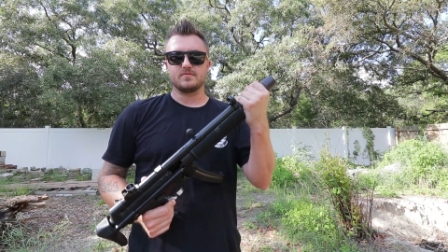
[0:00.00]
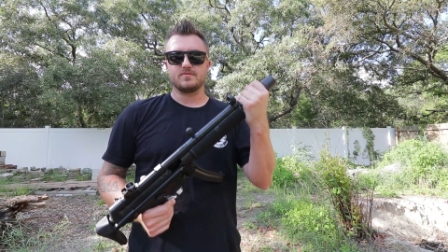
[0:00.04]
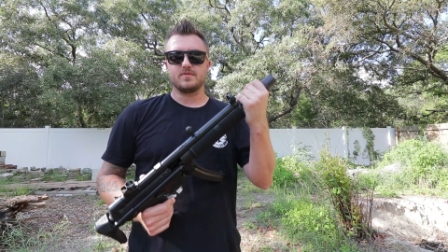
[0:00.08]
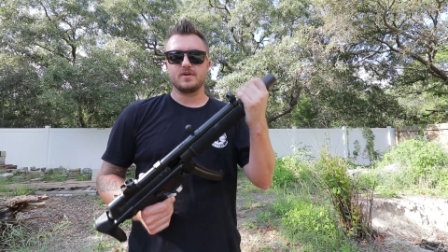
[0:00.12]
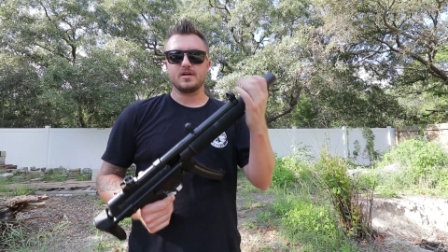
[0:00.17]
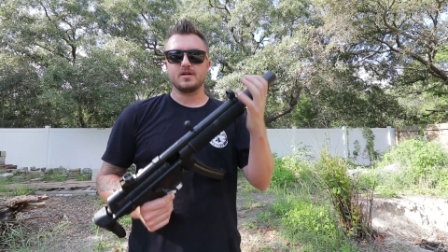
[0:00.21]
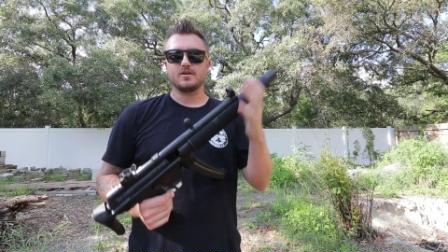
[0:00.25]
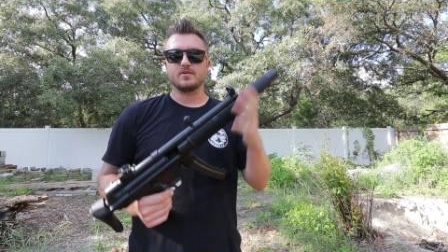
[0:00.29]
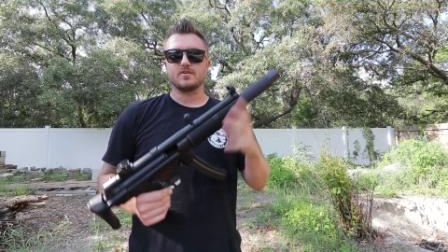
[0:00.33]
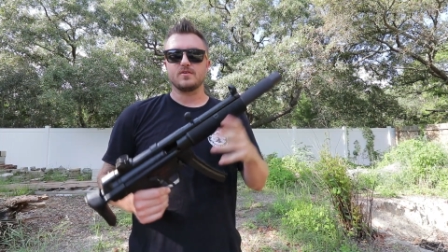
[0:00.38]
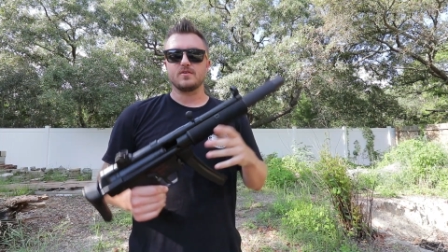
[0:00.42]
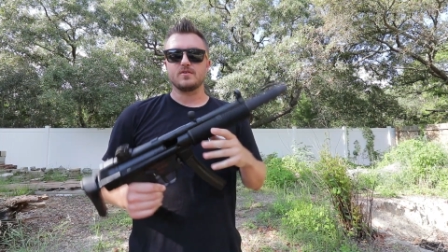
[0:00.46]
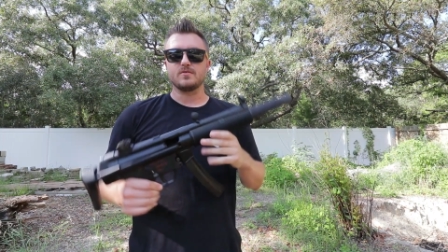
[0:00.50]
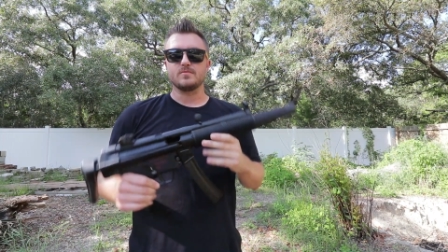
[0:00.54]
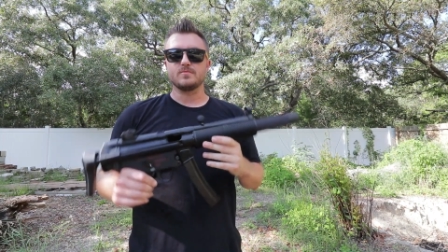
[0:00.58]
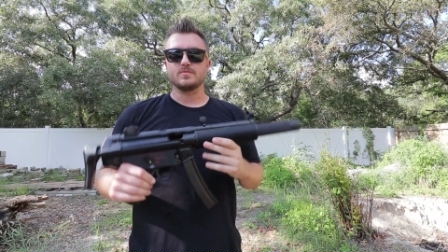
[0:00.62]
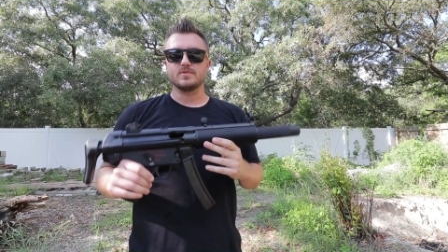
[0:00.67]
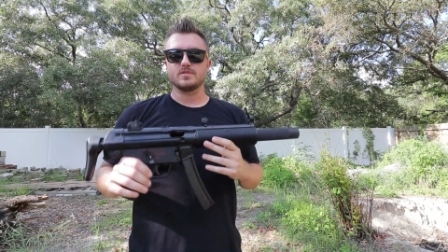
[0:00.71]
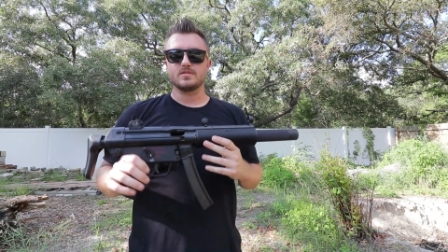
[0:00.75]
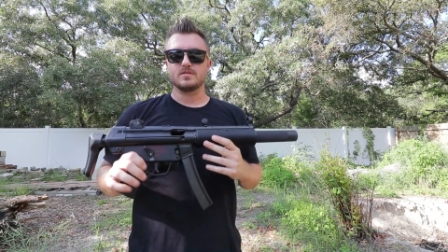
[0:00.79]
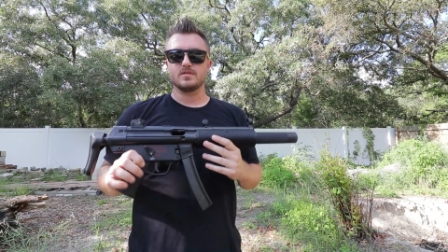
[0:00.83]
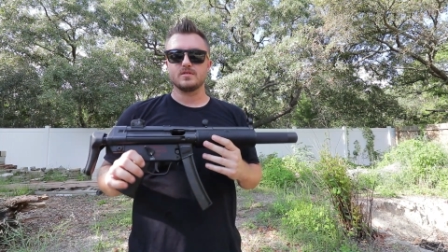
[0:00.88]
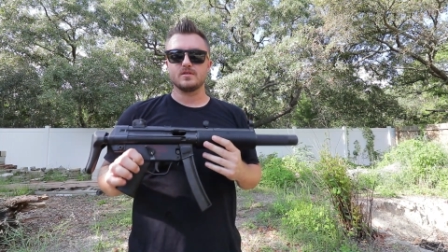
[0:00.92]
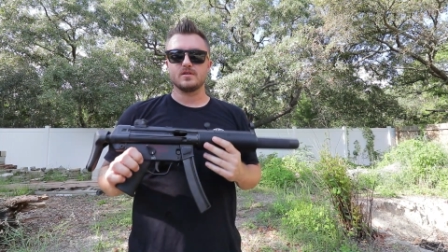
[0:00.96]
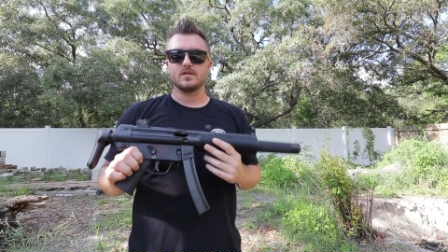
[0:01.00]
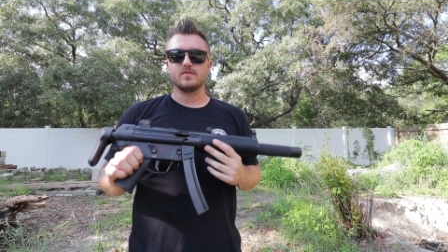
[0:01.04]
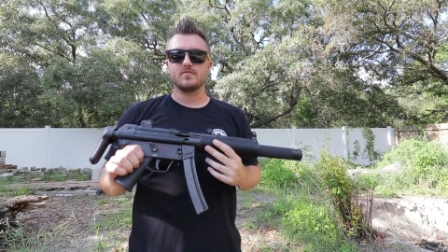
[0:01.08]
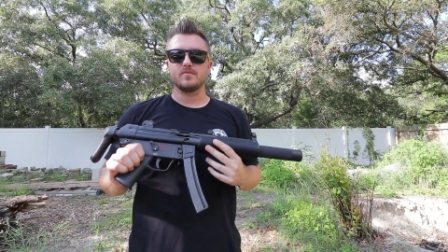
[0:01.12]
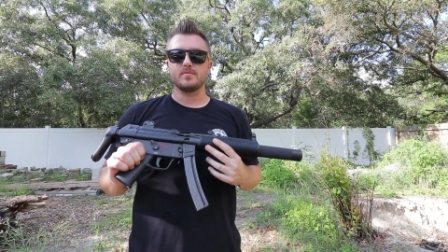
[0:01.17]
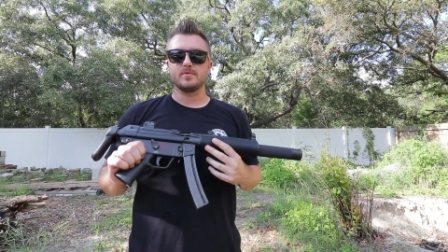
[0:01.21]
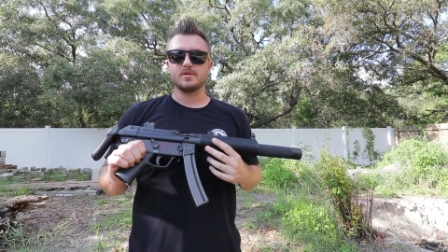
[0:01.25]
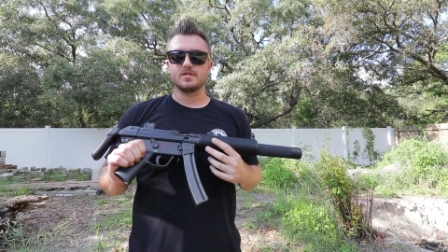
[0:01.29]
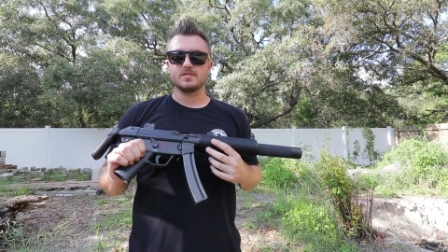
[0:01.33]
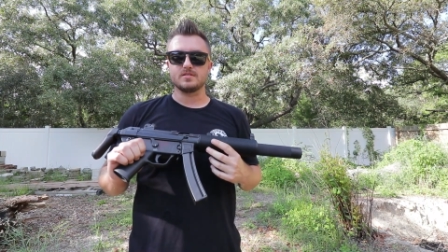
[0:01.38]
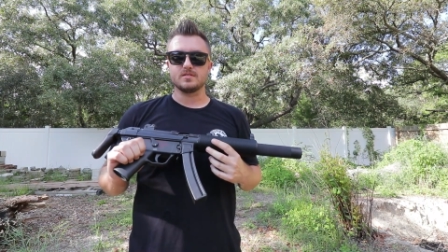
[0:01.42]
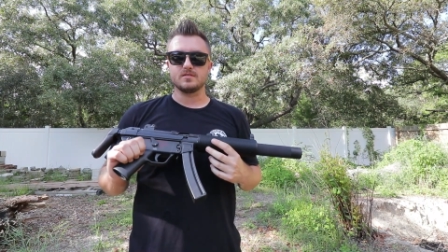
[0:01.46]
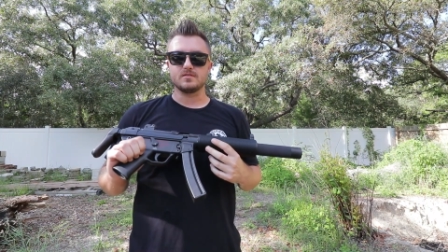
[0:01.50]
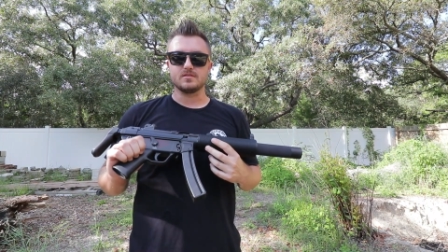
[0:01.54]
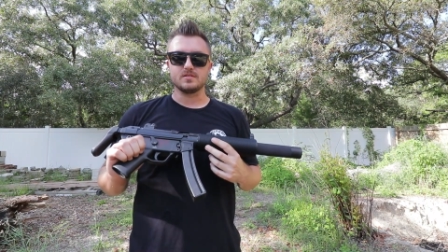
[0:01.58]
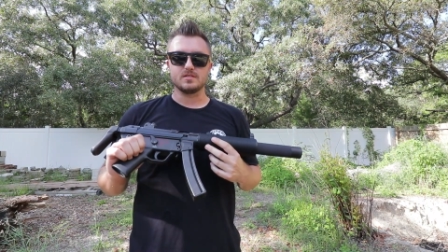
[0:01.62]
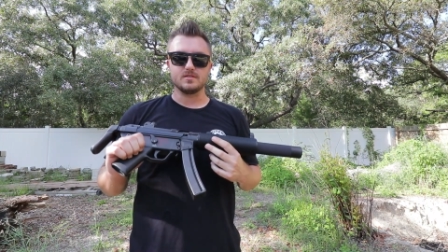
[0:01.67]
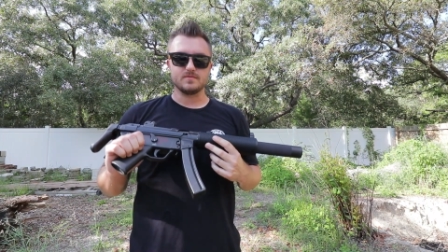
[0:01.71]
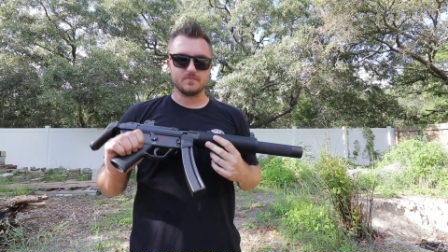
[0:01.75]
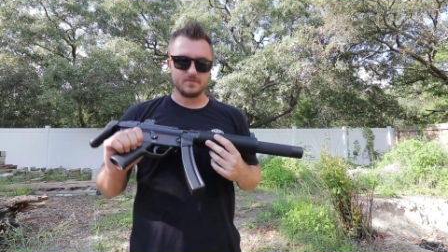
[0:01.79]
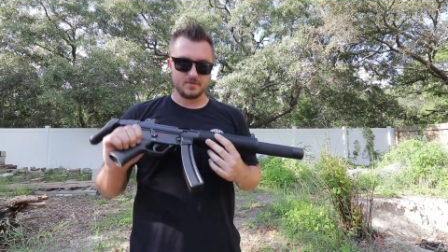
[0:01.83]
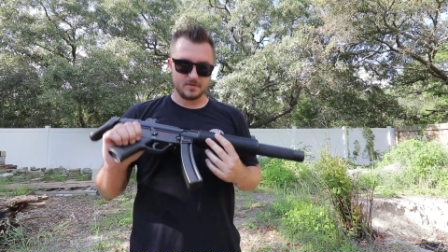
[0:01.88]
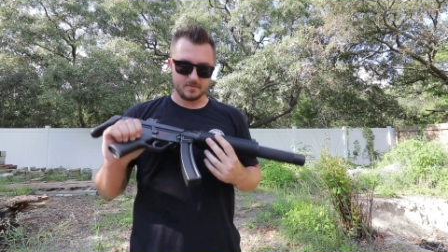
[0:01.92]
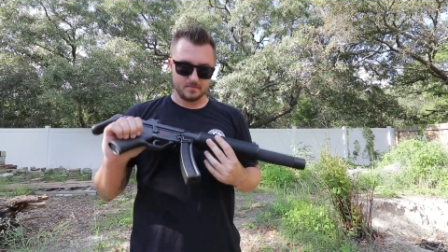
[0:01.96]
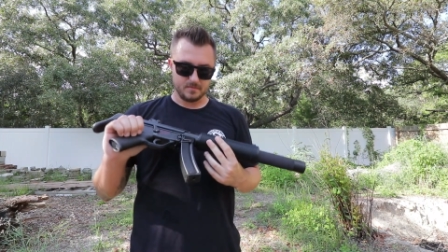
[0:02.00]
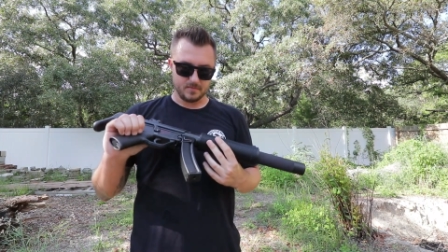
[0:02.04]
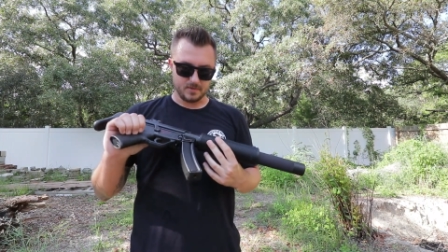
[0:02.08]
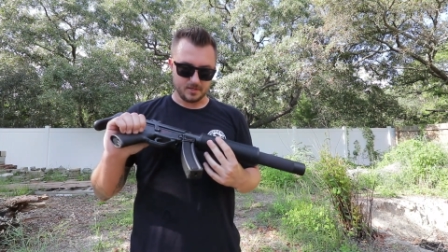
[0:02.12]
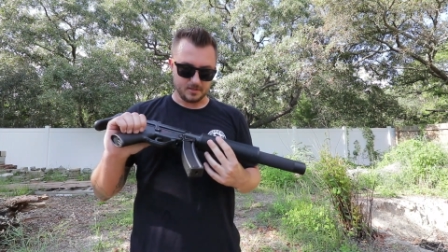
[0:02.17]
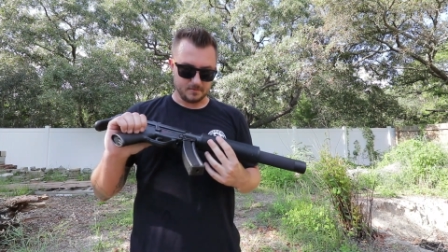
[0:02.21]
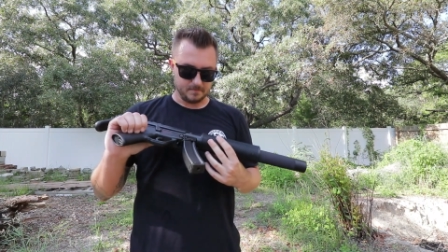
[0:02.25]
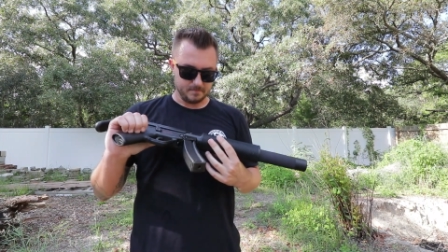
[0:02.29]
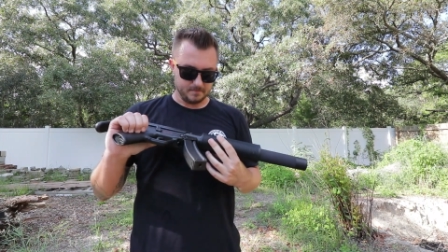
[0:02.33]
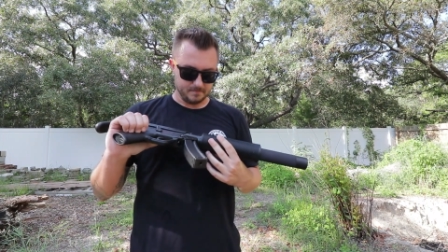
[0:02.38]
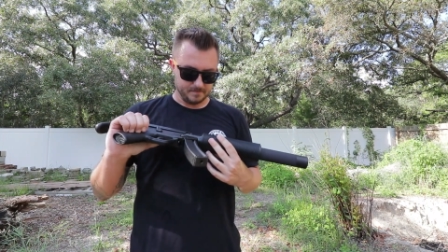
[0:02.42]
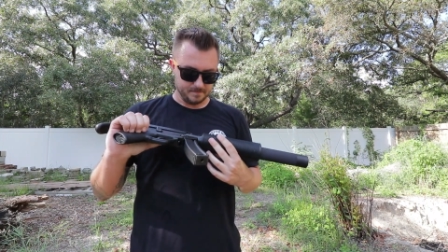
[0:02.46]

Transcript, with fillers: firearms. everybody's a little different, but